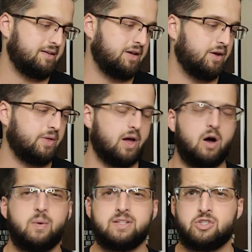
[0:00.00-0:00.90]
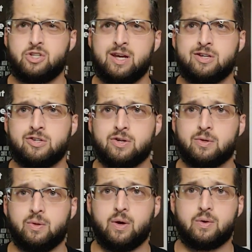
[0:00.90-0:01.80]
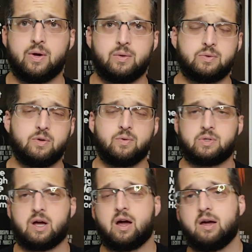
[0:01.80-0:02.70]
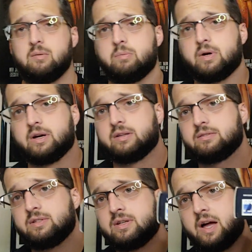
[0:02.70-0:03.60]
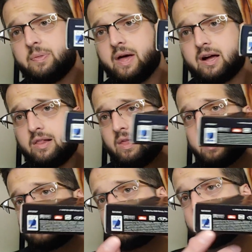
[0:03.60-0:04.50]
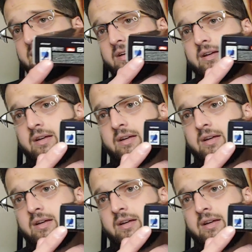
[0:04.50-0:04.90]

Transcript: you know, they always change their logos over time, but you got that classic